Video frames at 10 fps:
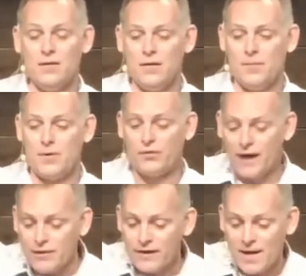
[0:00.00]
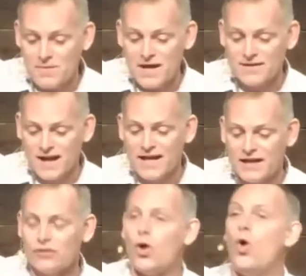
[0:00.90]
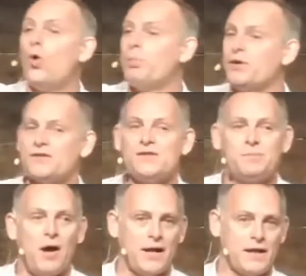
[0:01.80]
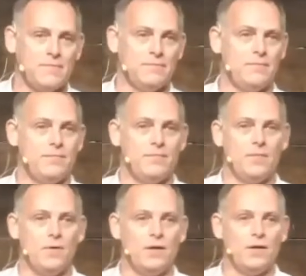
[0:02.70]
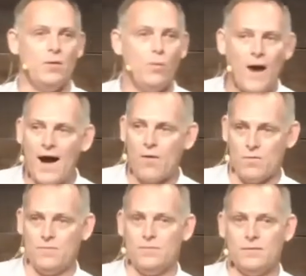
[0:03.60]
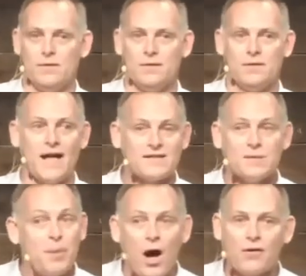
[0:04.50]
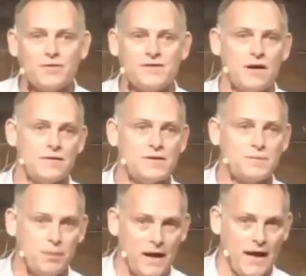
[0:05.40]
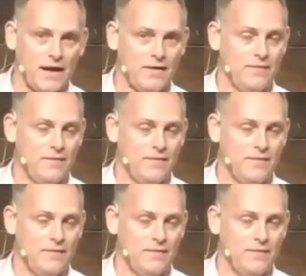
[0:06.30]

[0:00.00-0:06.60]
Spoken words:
But you're angry at me because I healed a whole person's body. Wow, that's hypocrisy on display.